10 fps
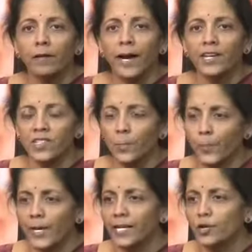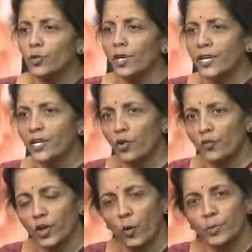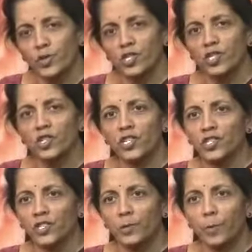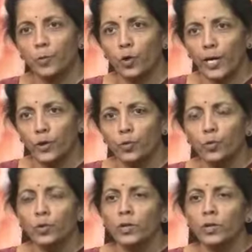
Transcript: has appealed to the leader of the opposition, Sri Chandrababu Naidu,